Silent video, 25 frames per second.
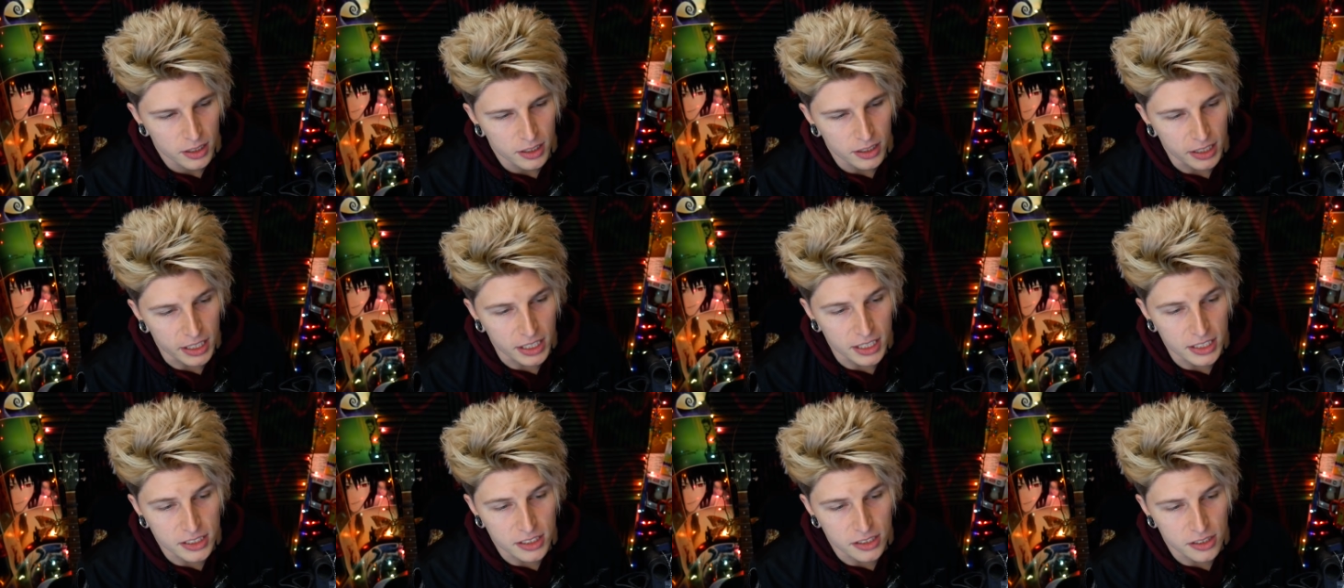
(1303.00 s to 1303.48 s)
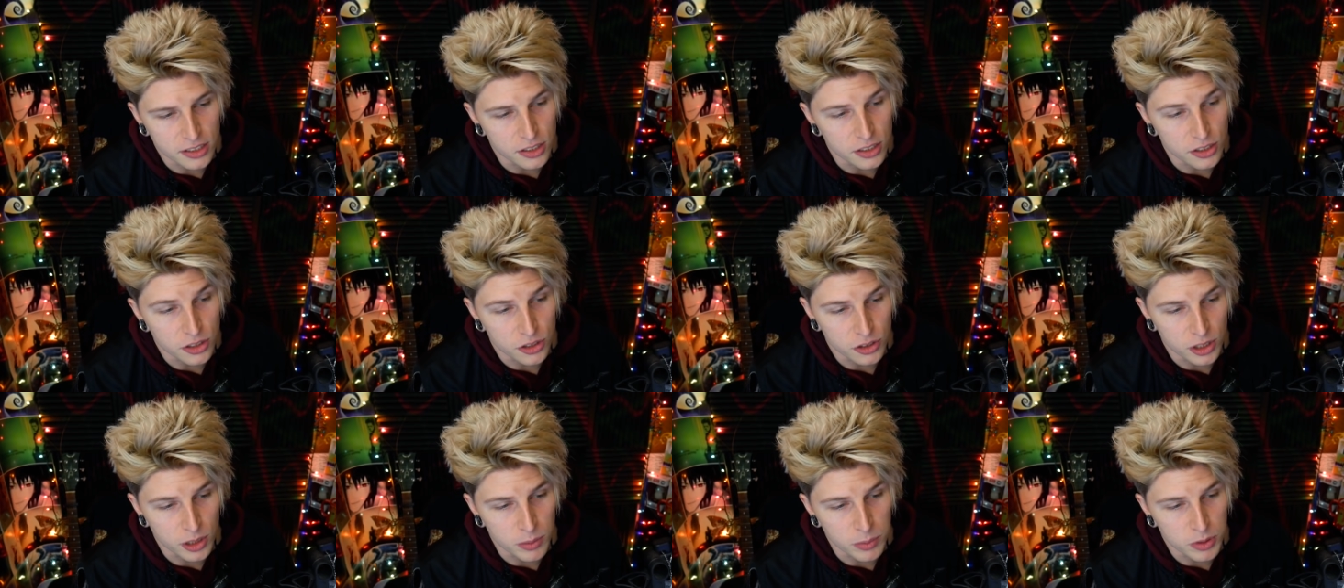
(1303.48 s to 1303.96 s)
links in the
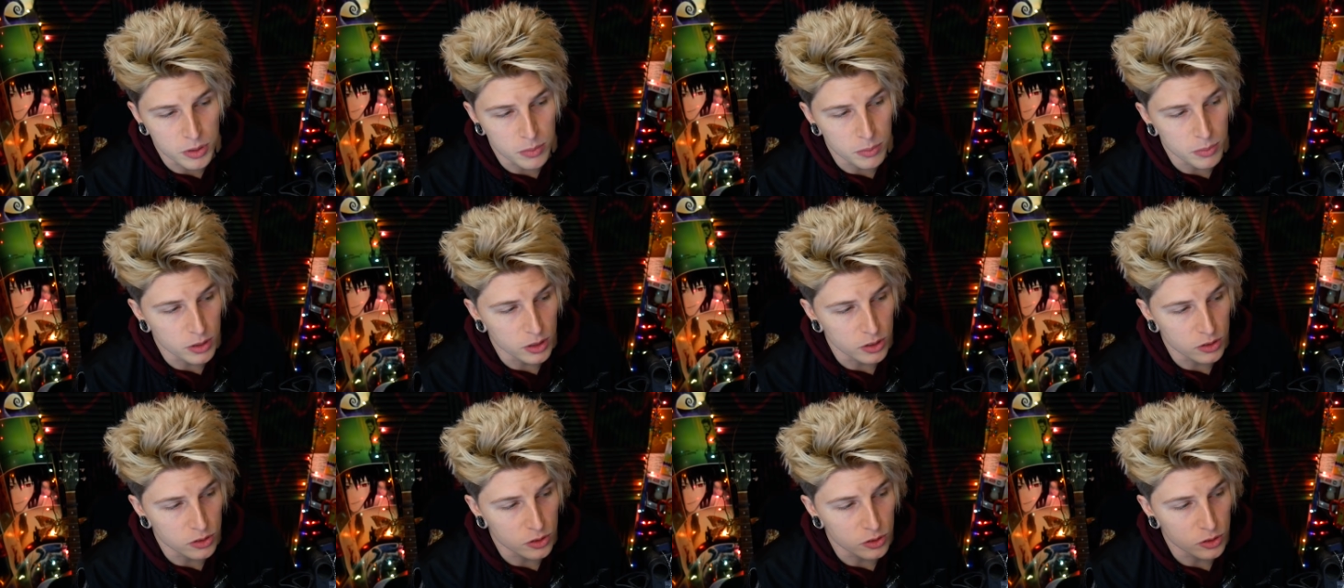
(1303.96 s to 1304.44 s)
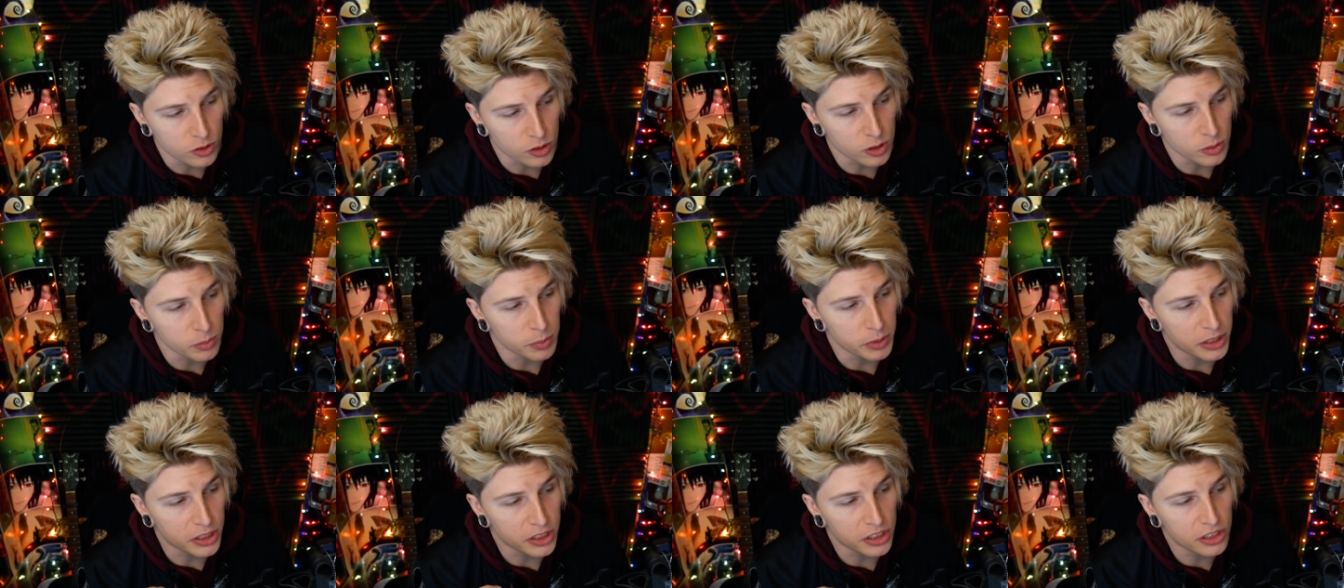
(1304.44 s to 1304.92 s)
description because there's going
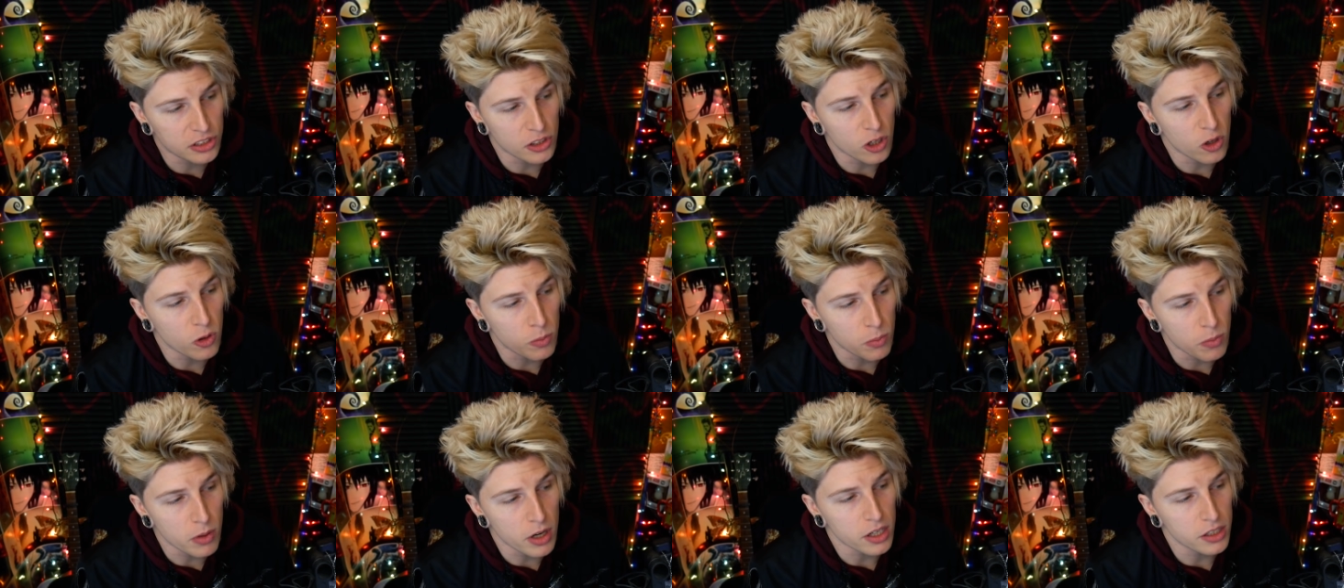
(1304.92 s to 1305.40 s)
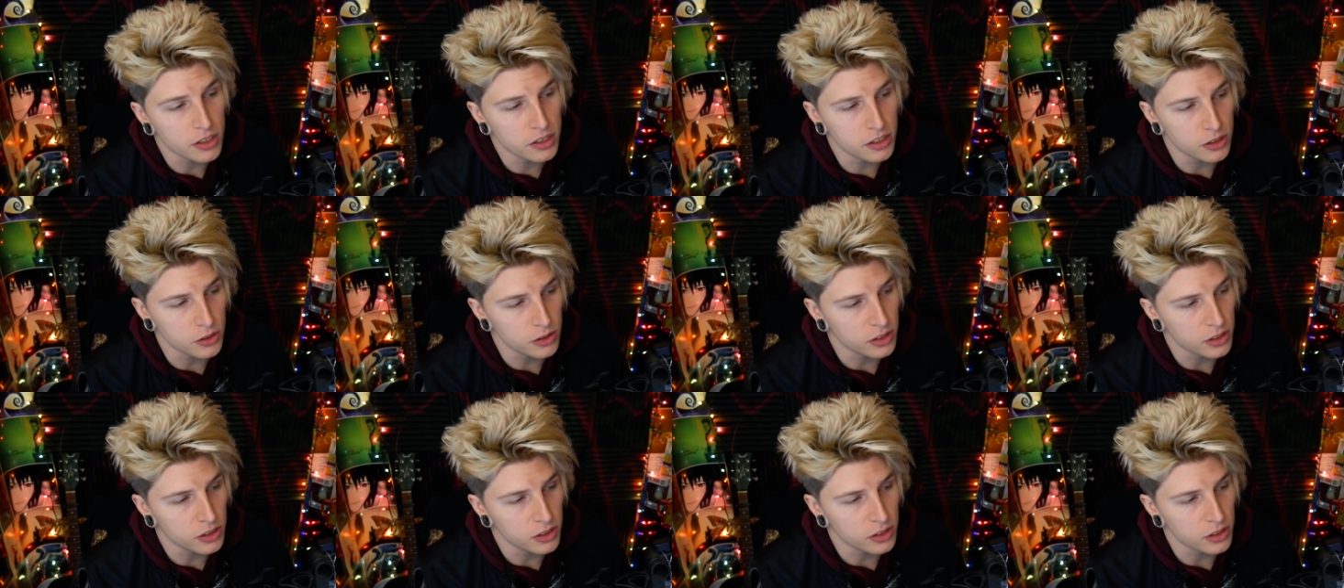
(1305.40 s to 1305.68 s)
to be so much.